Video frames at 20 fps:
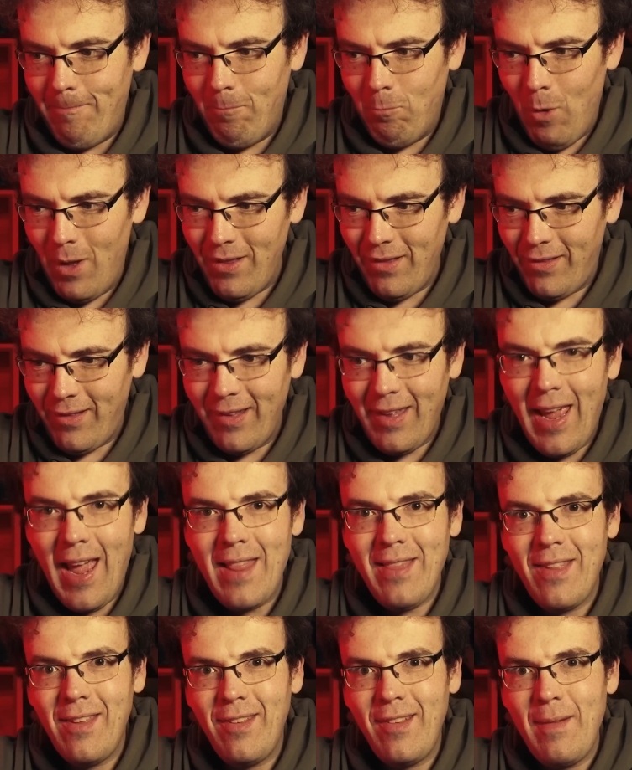Once
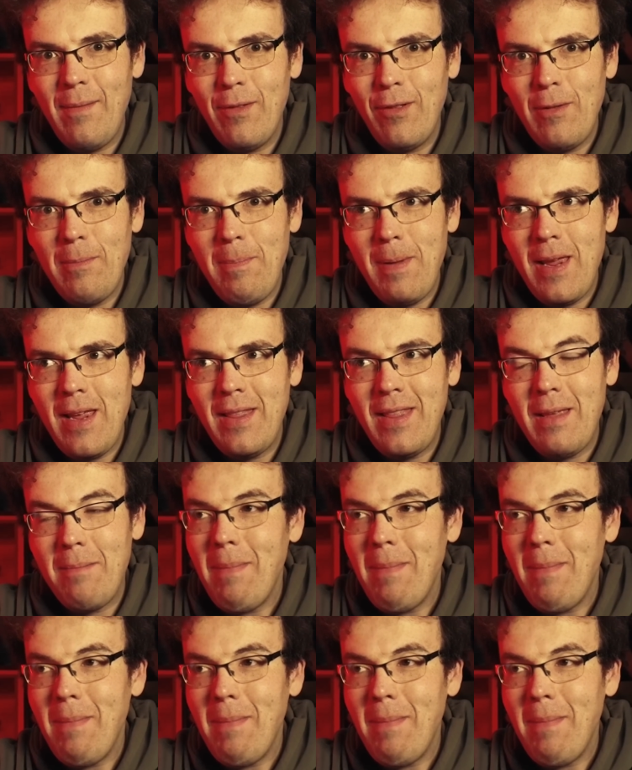again, this seems to be the